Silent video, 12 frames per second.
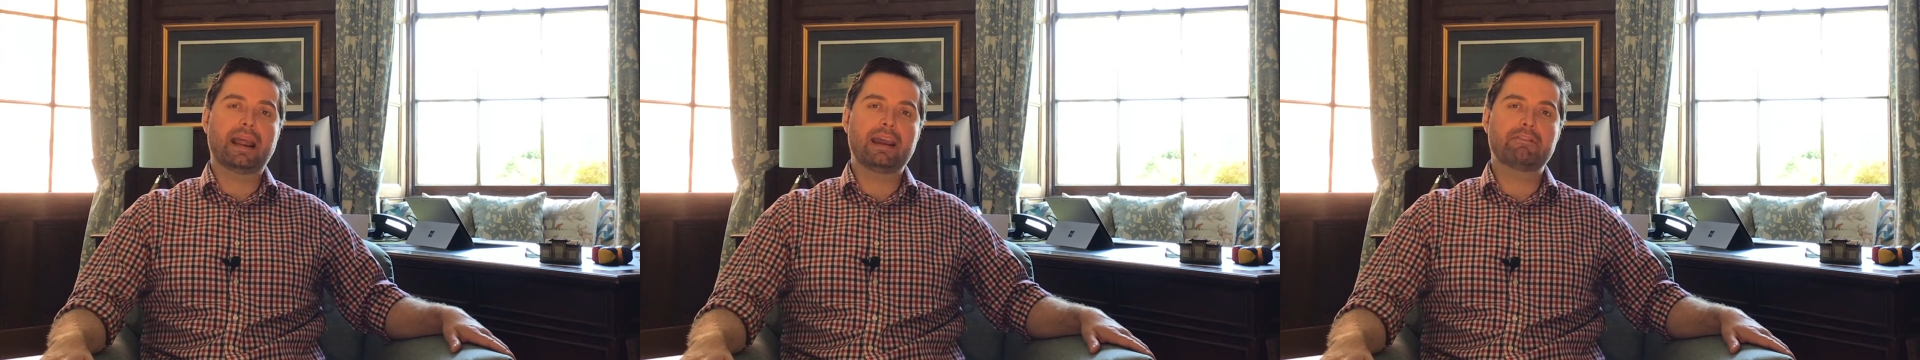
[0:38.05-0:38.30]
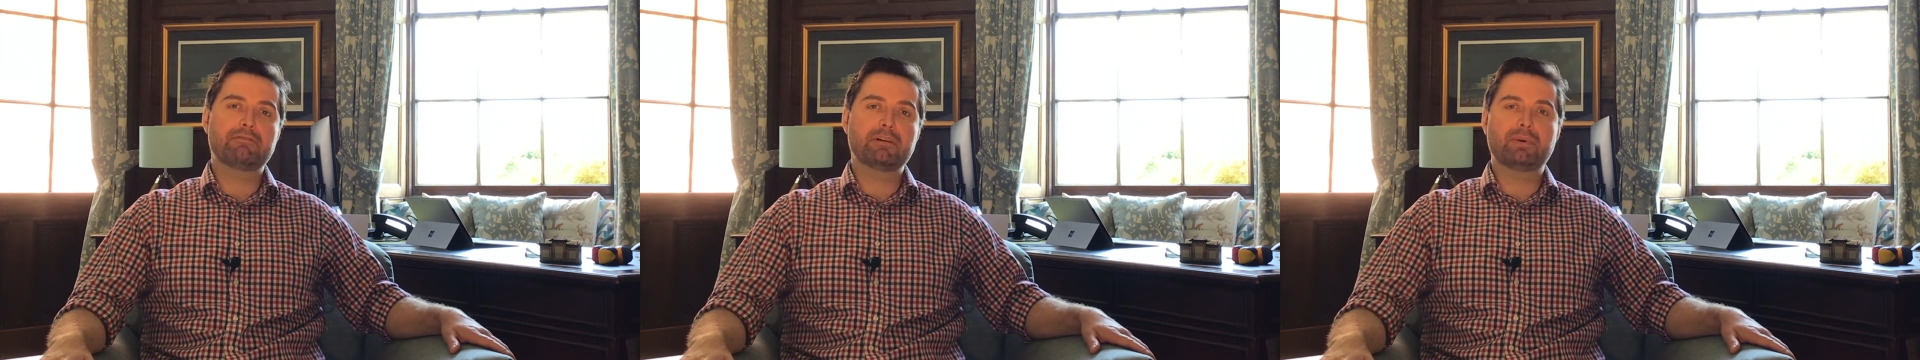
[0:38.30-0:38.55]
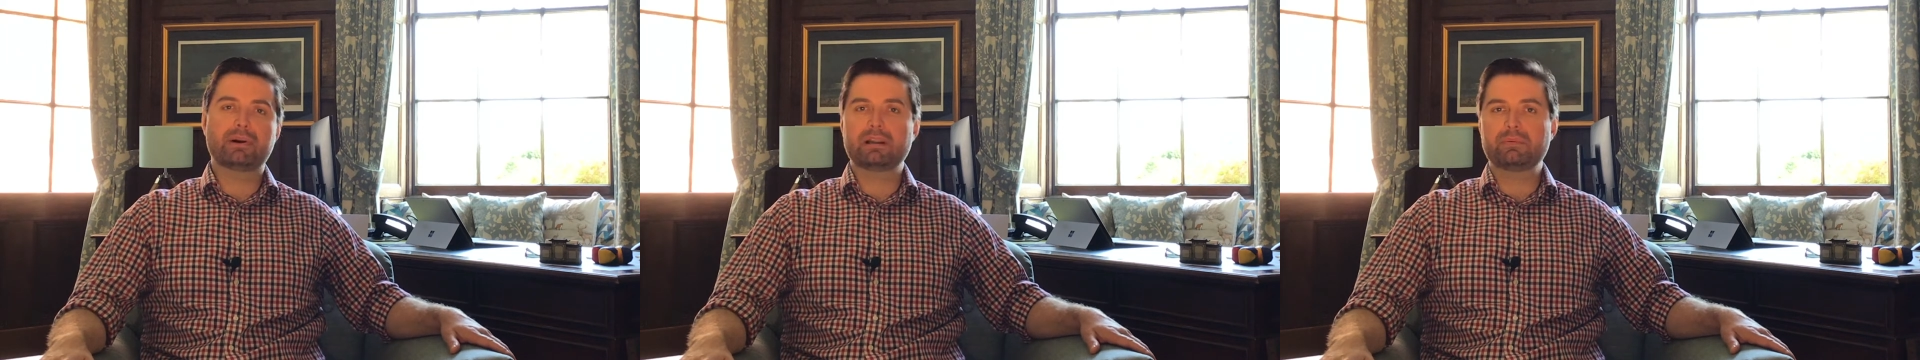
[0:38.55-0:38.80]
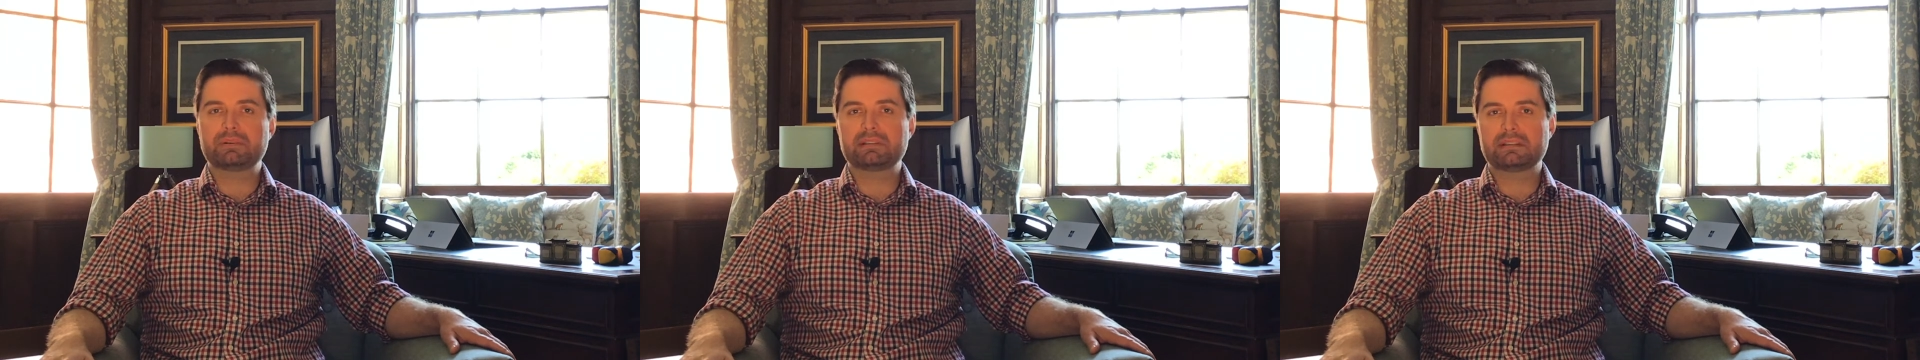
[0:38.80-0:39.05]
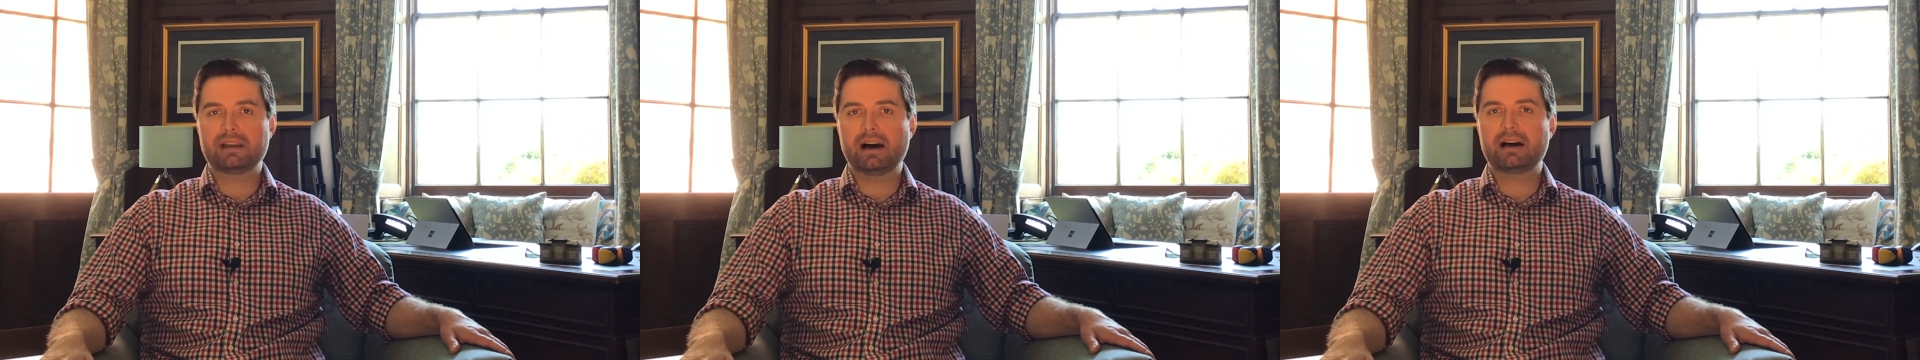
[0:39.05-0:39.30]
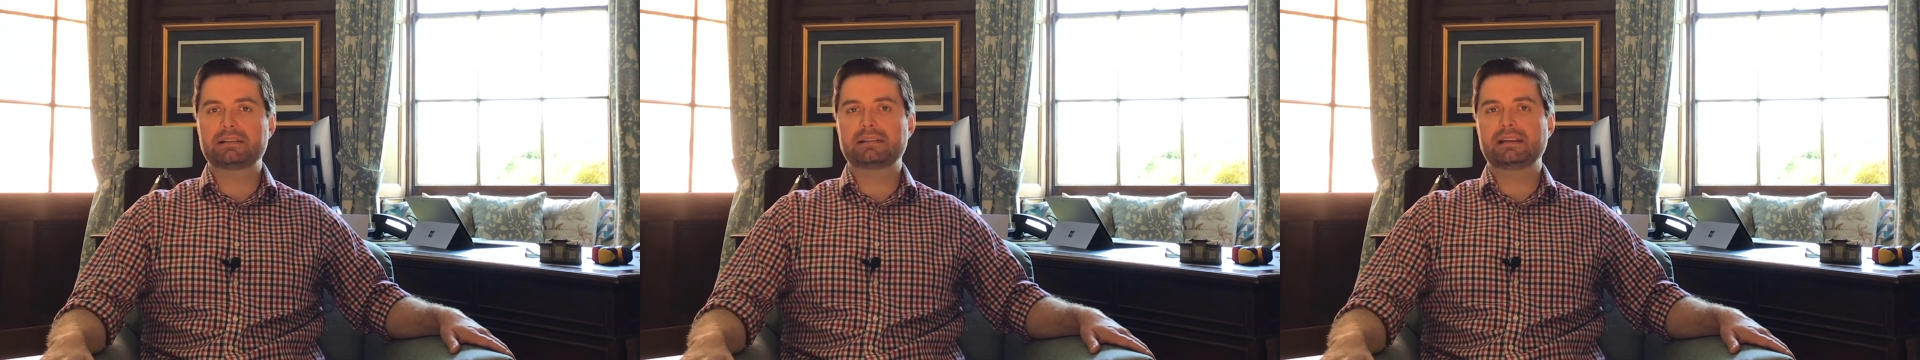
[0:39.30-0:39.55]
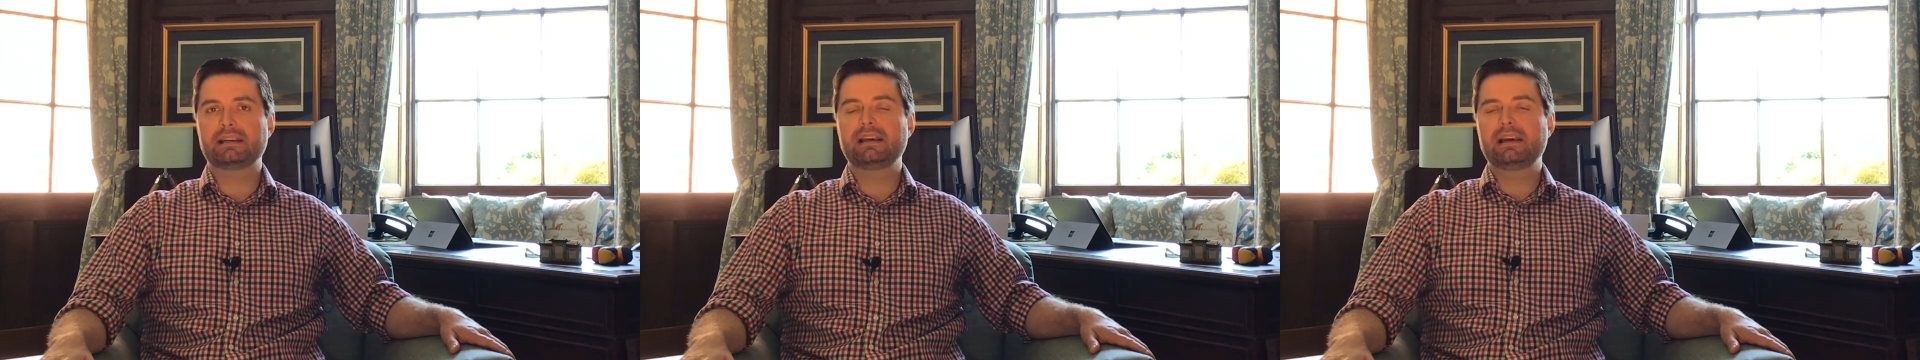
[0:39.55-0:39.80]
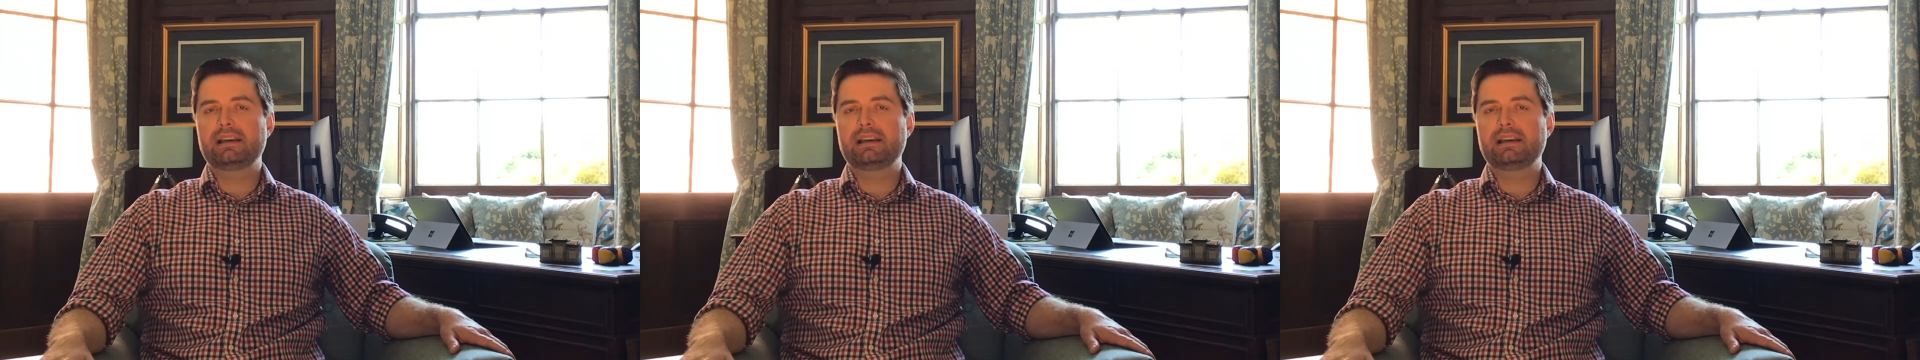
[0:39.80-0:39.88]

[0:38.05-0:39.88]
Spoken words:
everybody was starting